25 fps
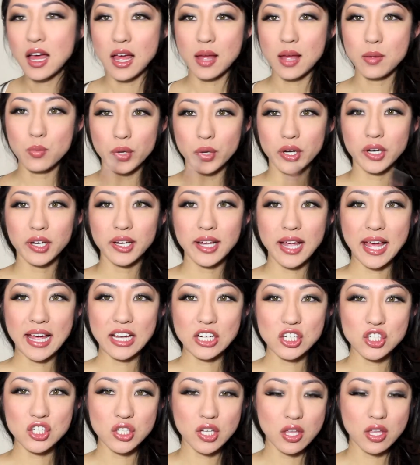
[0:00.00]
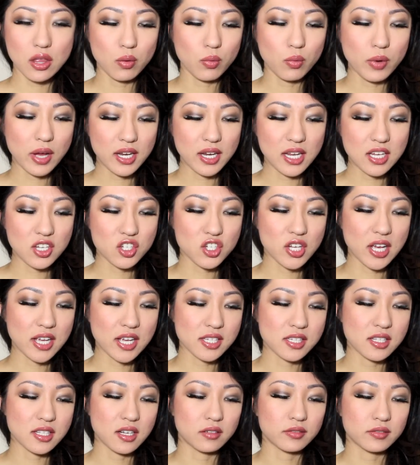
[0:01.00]
I'm wearing actually the one in
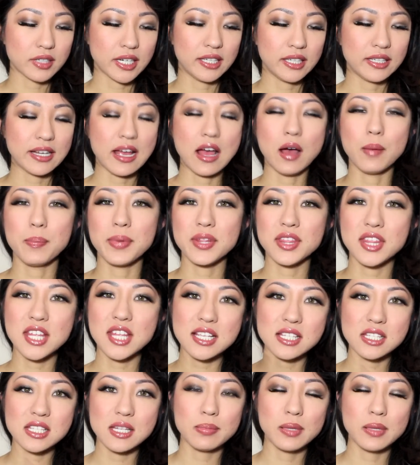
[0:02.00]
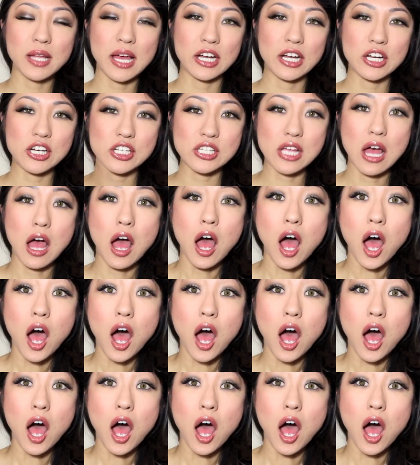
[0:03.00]
chestnut right now, but these lip liners